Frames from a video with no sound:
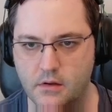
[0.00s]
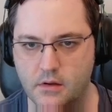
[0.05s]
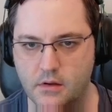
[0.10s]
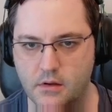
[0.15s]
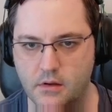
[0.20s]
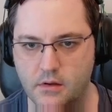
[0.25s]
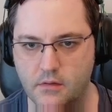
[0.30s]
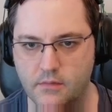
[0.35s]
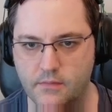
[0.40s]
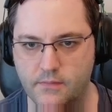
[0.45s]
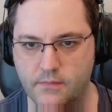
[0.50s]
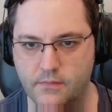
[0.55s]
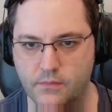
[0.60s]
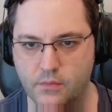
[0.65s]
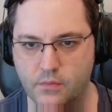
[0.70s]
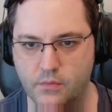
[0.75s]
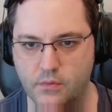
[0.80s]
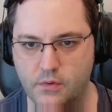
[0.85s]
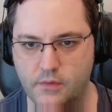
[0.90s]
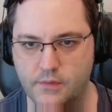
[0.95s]
Uh,
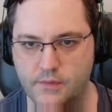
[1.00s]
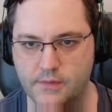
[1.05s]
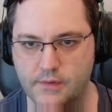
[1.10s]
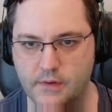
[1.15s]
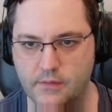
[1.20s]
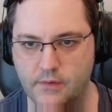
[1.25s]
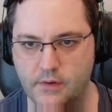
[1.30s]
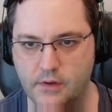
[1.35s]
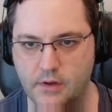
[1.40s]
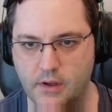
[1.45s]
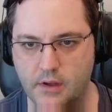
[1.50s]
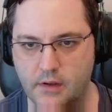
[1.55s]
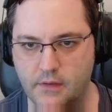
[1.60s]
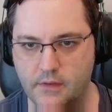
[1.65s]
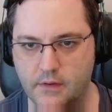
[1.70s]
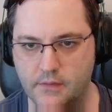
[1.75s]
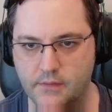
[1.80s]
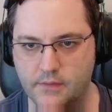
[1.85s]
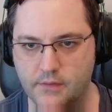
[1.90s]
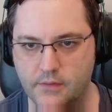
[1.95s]
four, seven, nine.
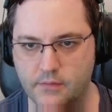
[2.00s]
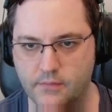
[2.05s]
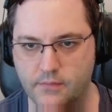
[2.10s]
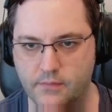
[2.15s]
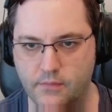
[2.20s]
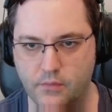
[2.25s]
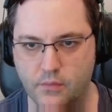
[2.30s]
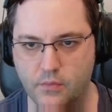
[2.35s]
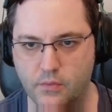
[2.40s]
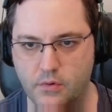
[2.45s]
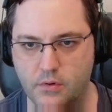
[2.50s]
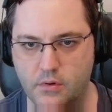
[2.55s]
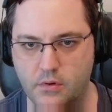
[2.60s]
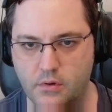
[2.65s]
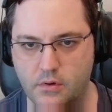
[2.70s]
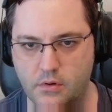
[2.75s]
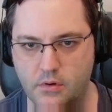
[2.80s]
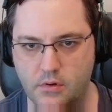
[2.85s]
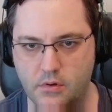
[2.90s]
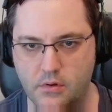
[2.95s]
That's 4.
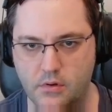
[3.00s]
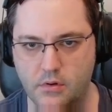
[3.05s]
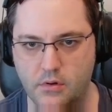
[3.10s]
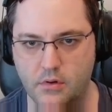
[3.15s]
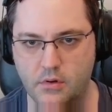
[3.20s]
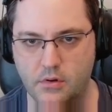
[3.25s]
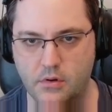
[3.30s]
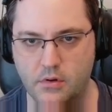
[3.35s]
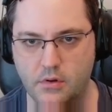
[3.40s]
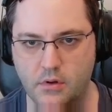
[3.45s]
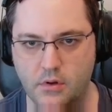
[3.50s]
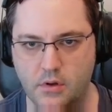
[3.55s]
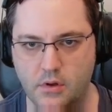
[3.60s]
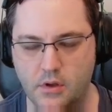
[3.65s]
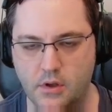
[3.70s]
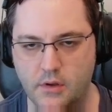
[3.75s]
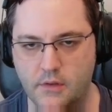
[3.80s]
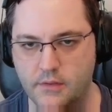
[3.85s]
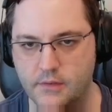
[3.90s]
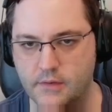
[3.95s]

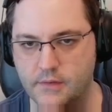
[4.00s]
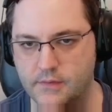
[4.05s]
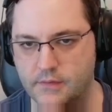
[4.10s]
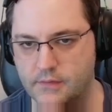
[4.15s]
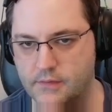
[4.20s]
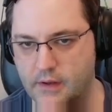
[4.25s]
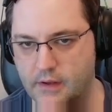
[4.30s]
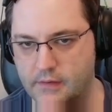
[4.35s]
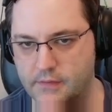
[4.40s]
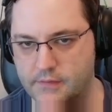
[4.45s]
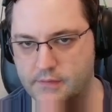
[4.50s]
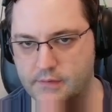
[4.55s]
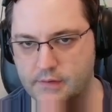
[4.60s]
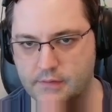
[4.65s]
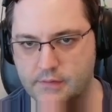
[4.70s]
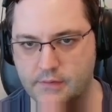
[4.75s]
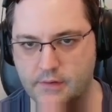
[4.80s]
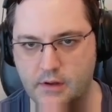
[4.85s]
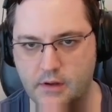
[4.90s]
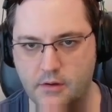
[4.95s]
This is not
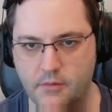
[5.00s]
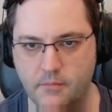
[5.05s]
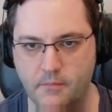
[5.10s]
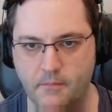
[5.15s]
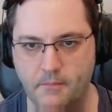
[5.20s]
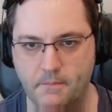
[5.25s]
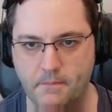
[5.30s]
6 now.